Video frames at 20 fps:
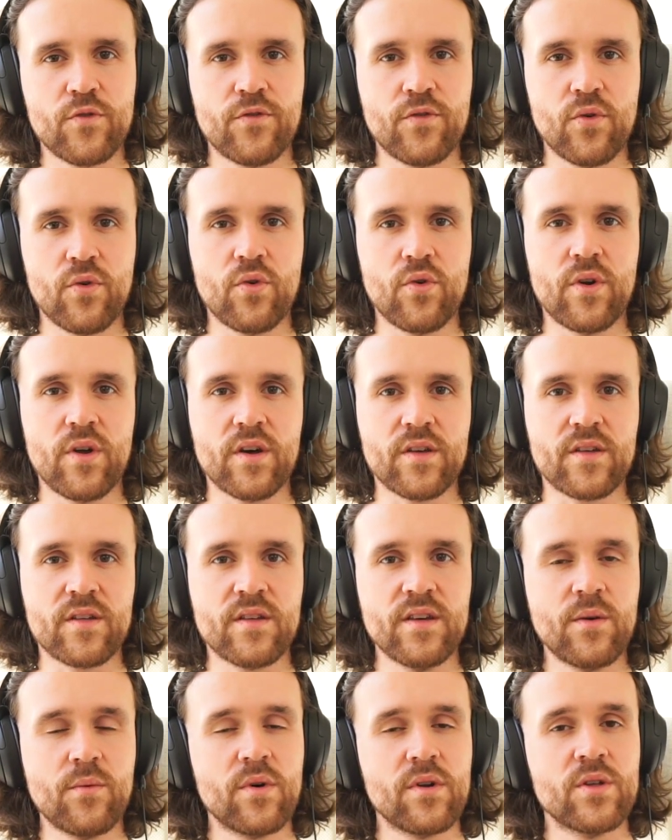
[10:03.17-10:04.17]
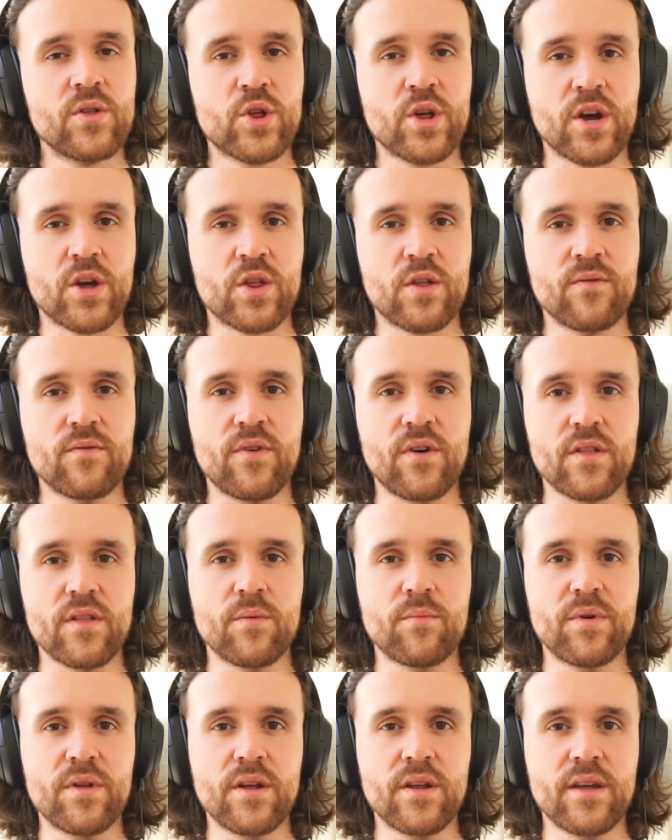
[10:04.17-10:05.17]
for a SQL injection
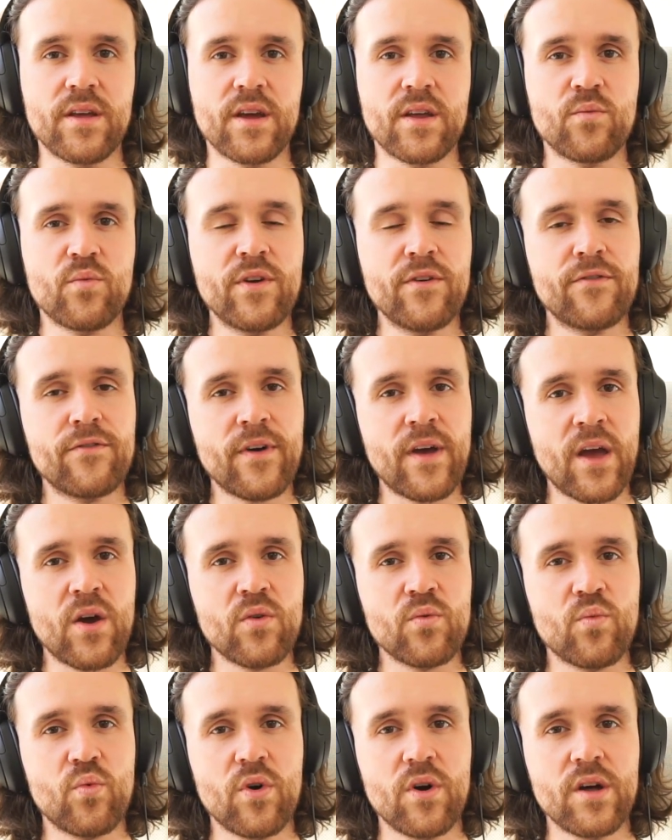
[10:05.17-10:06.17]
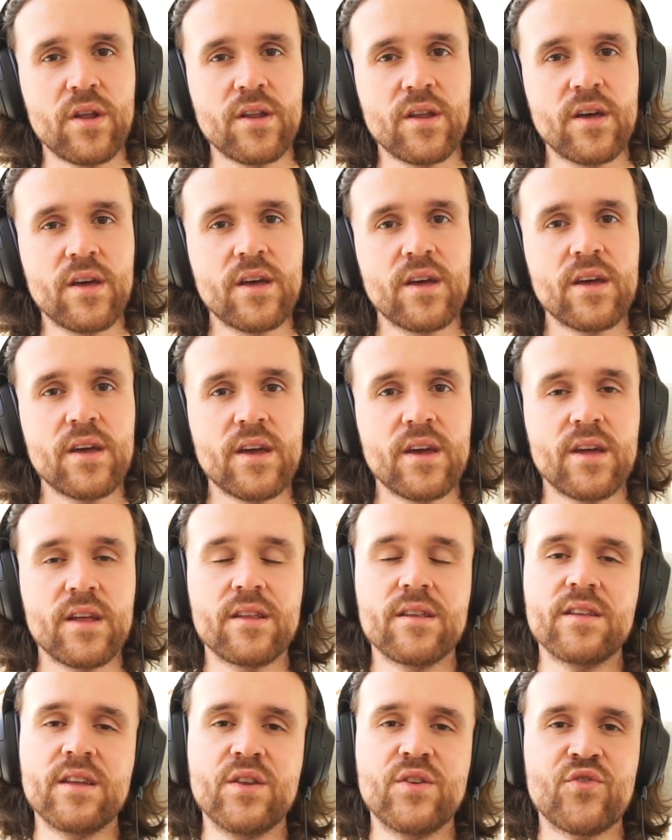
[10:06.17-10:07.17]
vulnerability, and we found one in
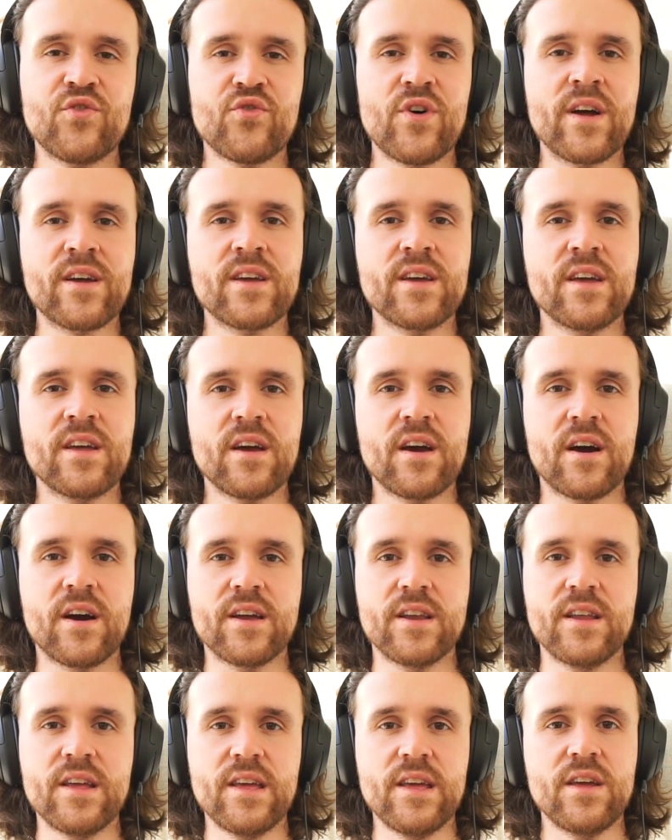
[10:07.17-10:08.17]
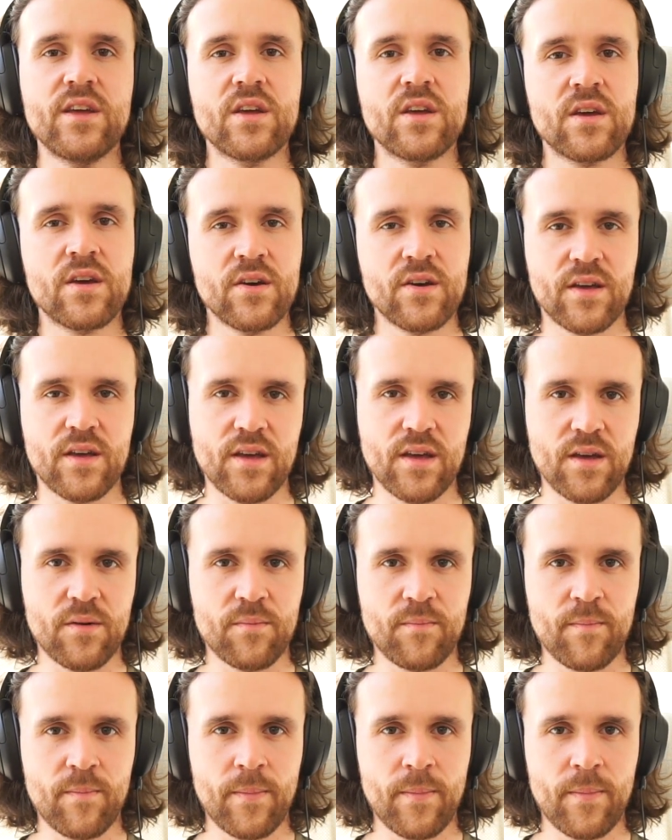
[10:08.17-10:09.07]
the tracking ID cookie.